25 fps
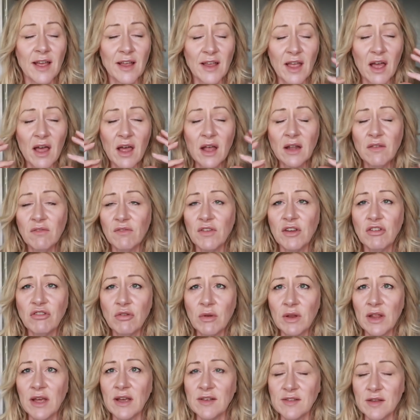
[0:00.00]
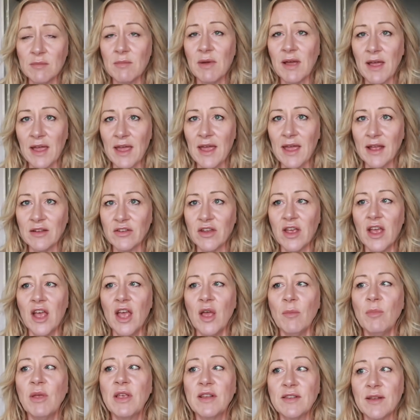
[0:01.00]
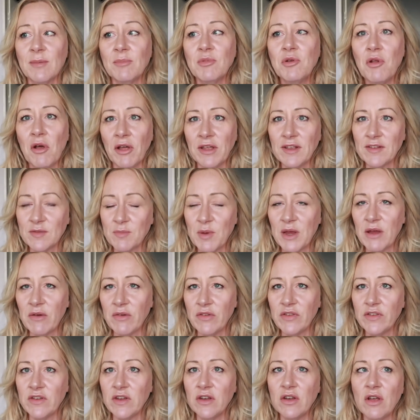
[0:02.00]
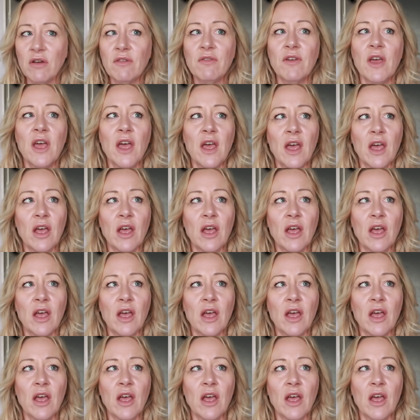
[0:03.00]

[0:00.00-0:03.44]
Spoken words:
I can't visualize in my head because I'm not experienced enough